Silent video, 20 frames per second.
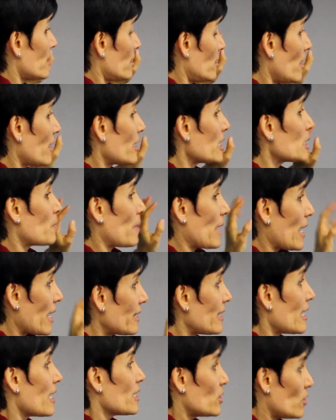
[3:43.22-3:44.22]
it's not as
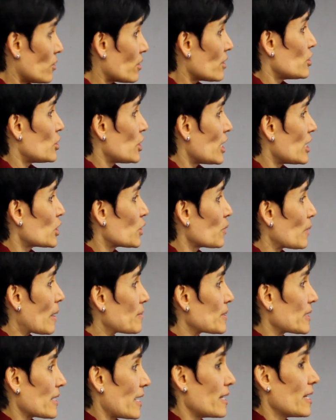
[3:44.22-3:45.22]
bad. Yes, you can change the
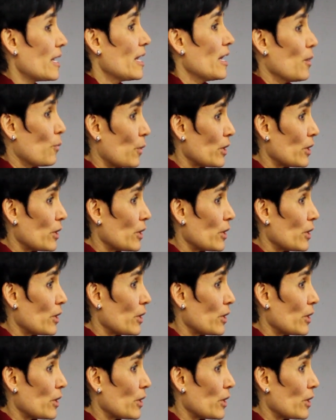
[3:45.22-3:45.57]
website.